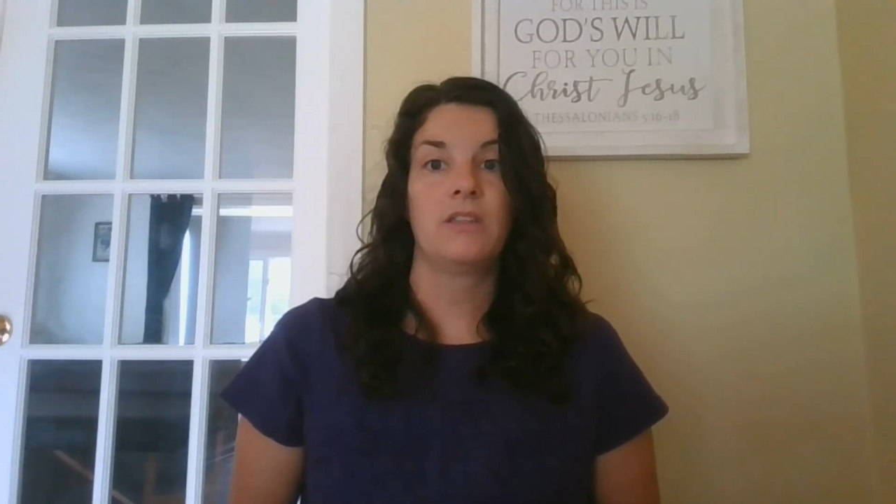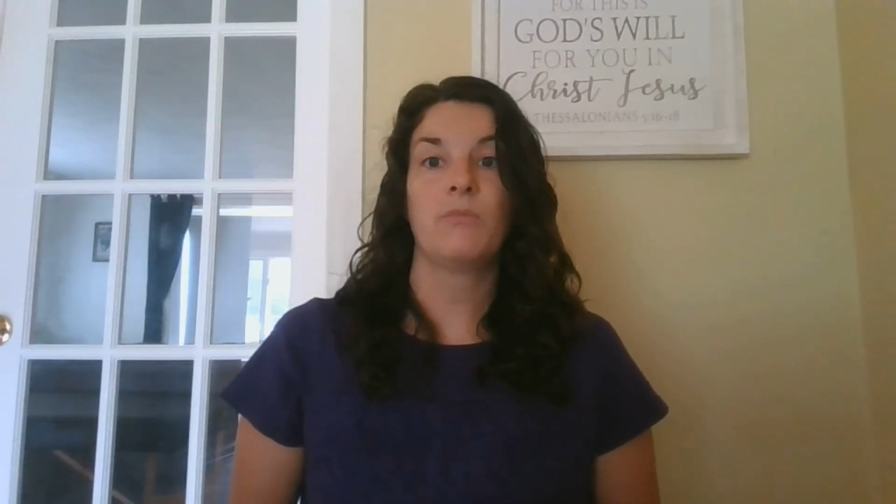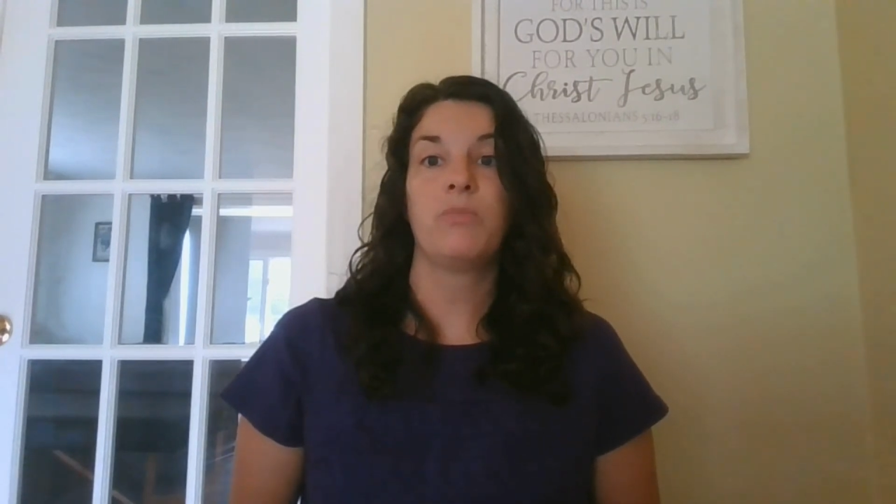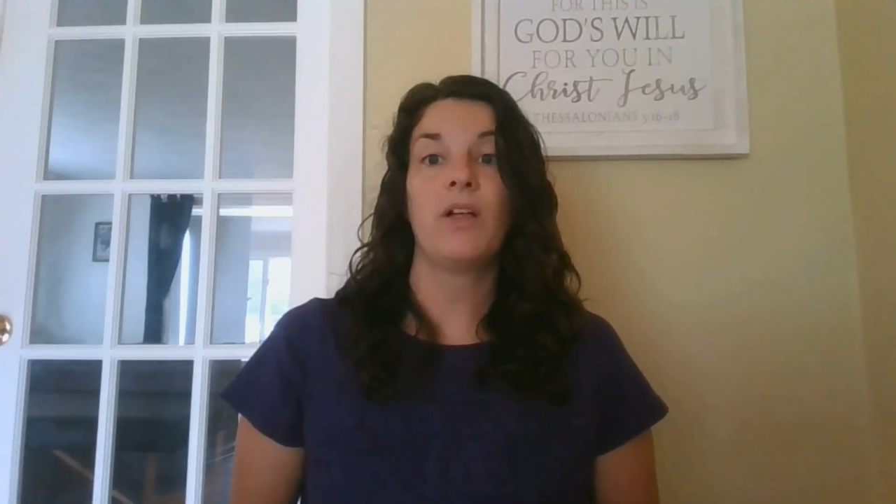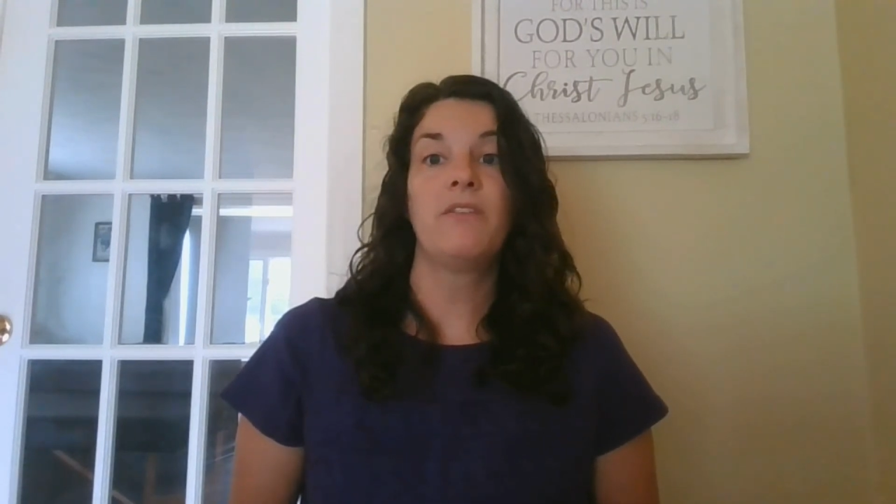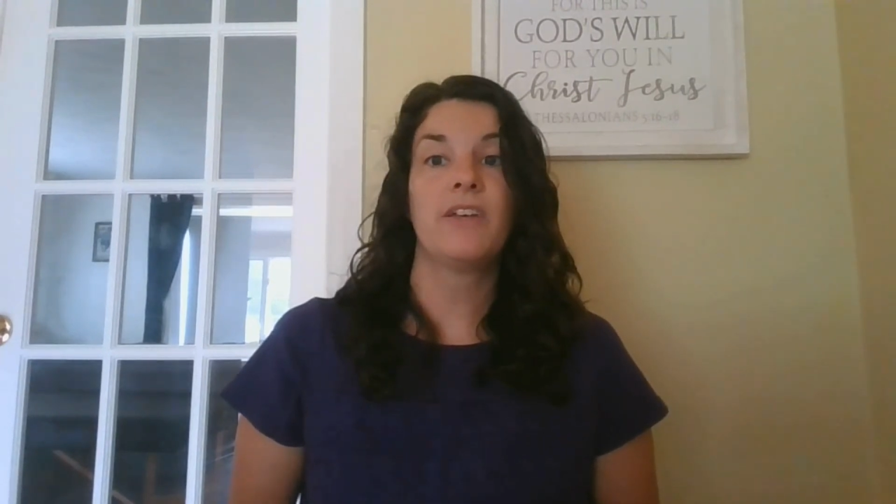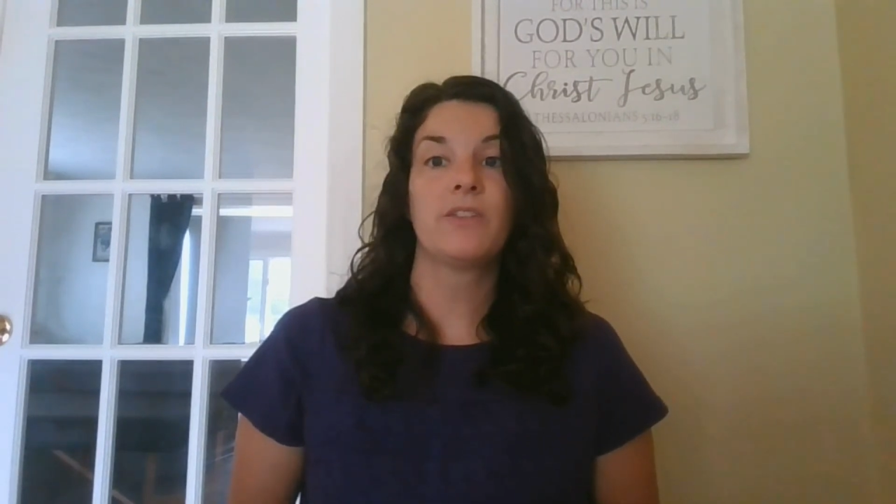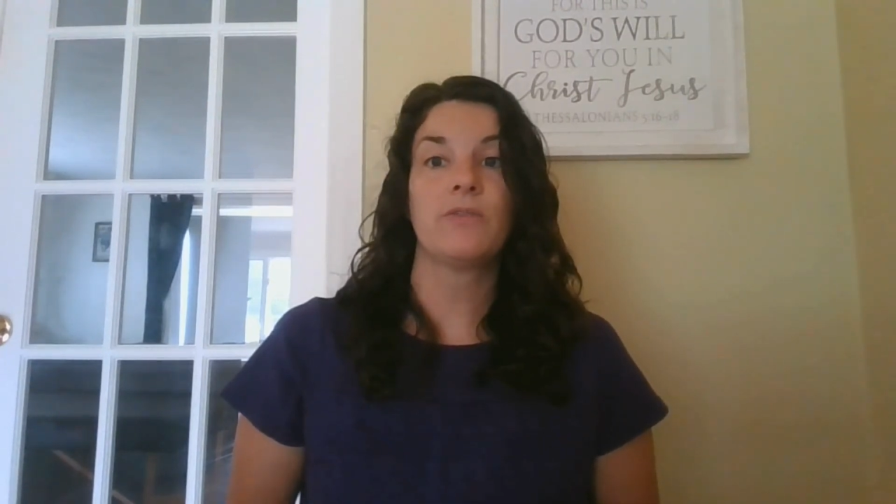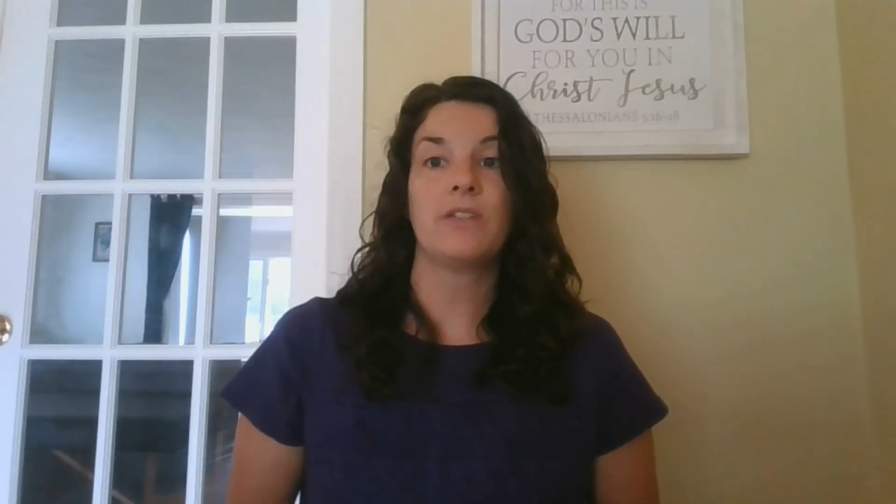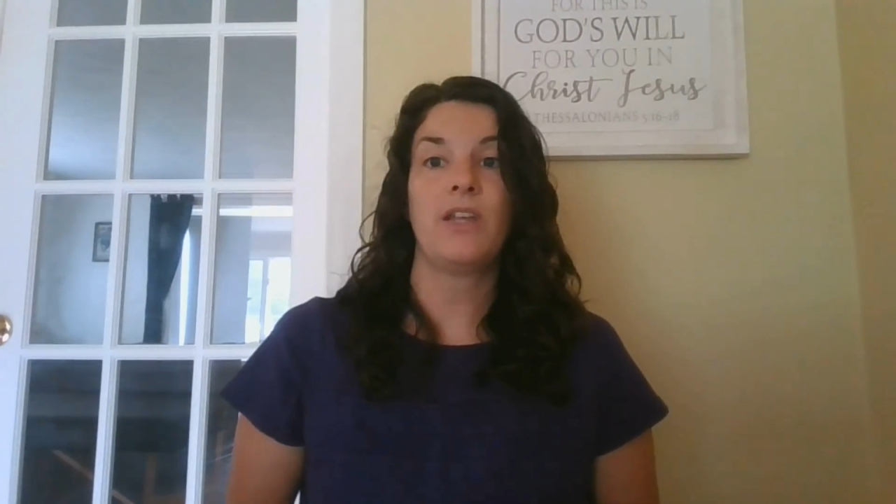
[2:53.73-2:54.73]
The blood
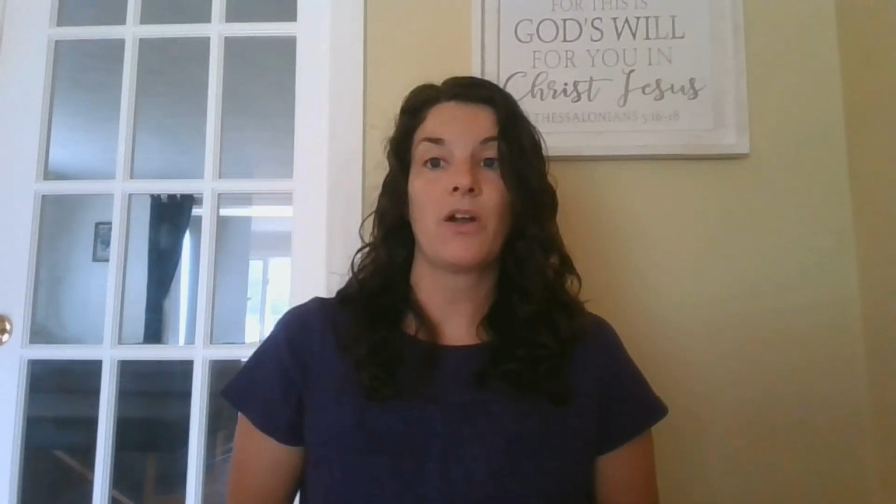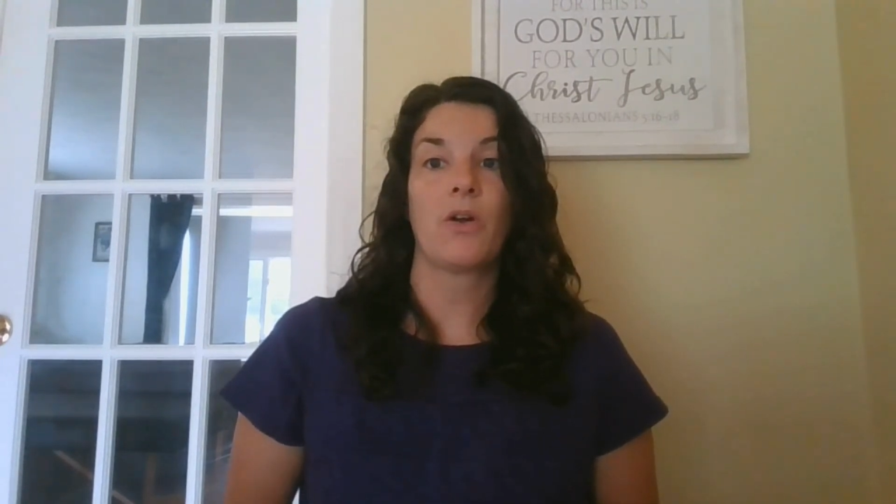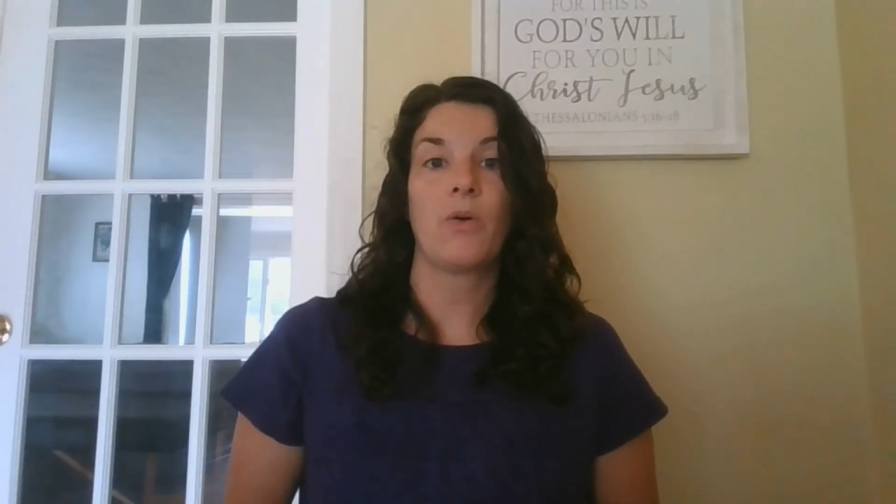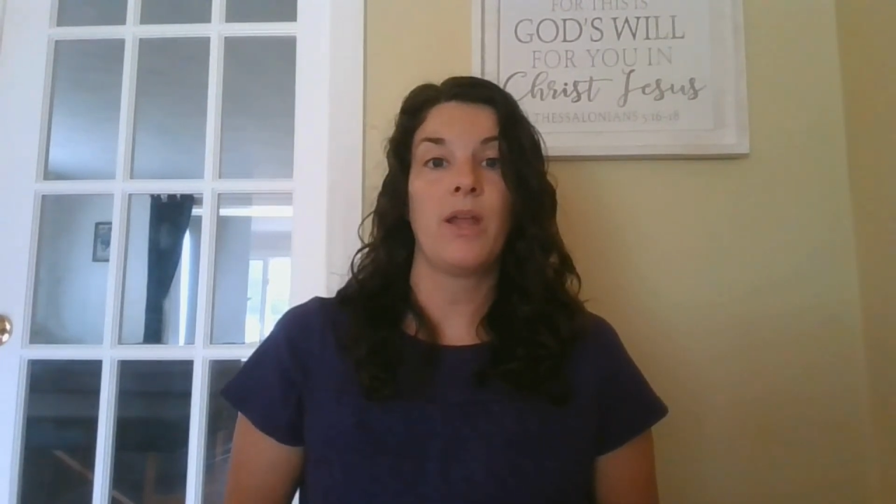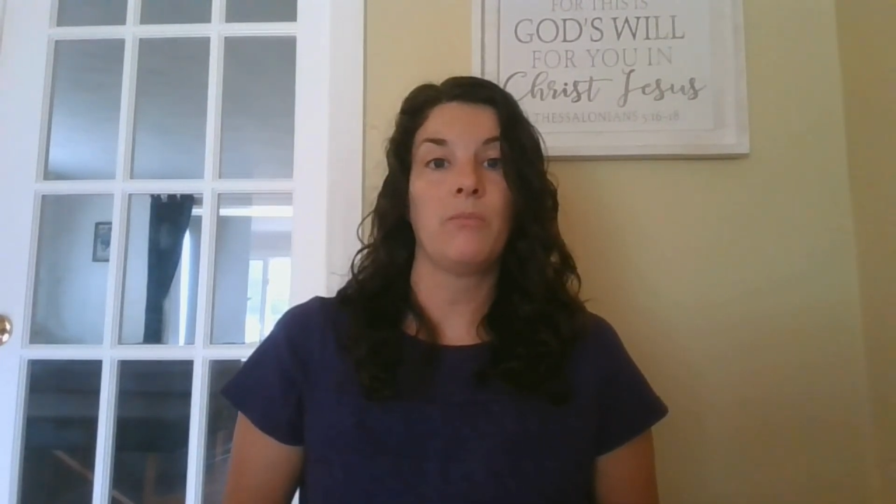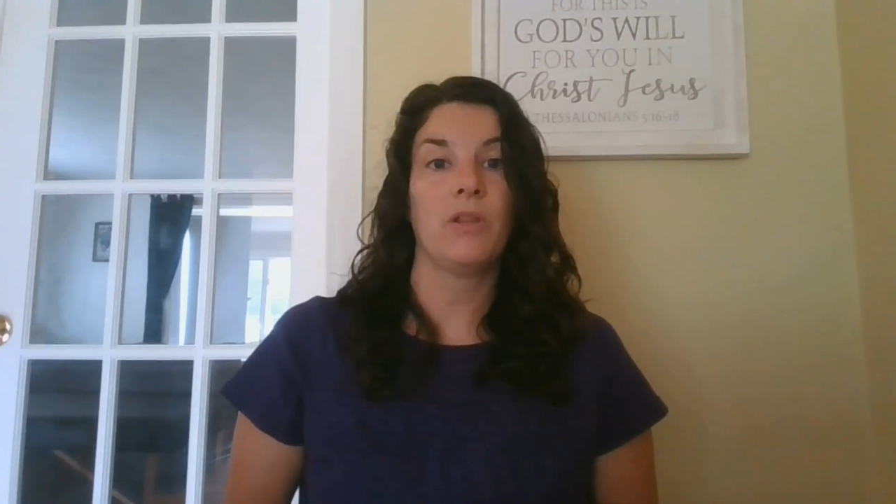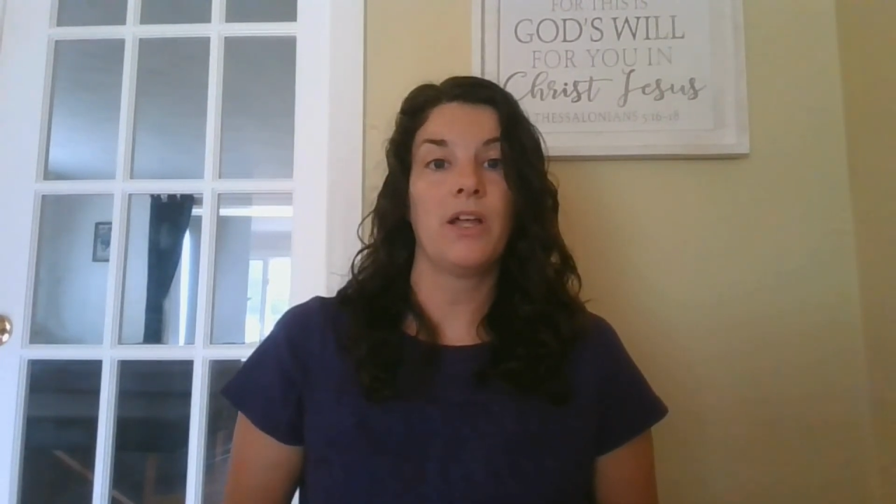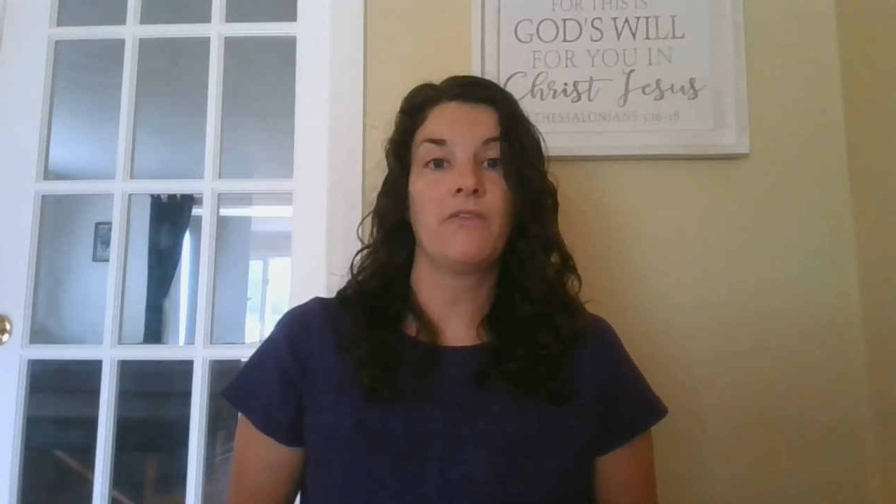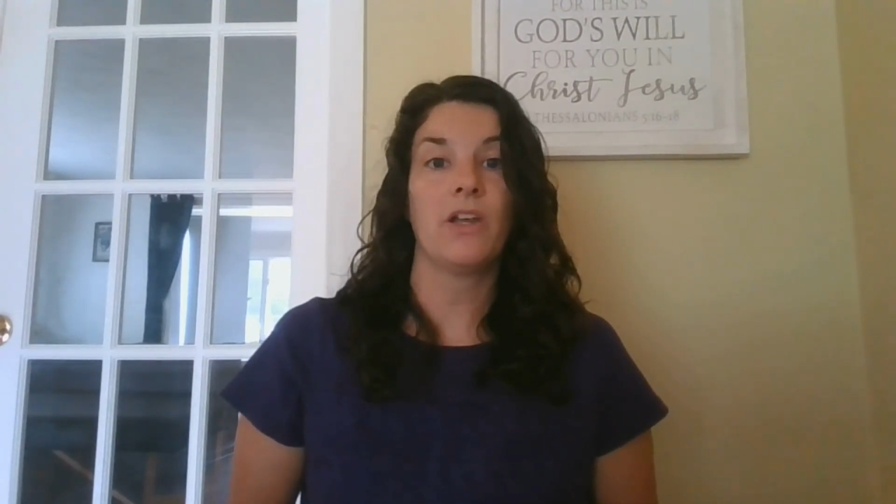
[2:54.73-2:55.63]
vessels narrow and blood